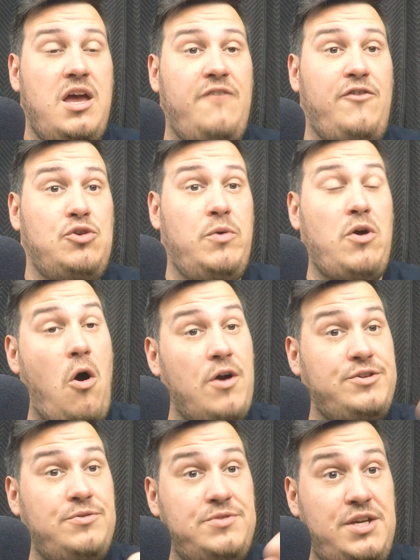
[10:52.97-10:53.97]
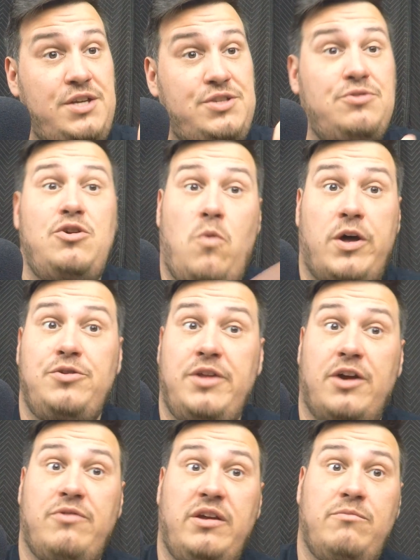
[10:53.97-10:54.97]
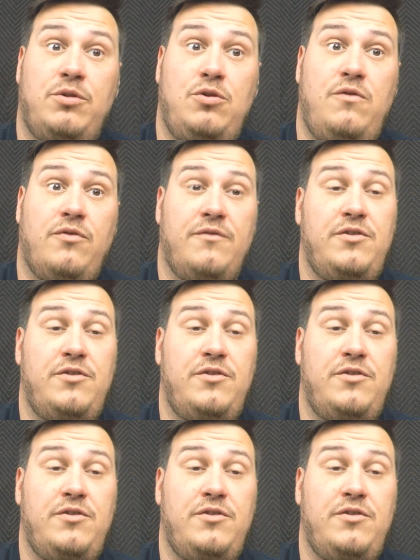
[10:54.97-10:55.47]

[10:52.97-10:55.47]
if you're doing R2-D2, you want to do that green maneuver.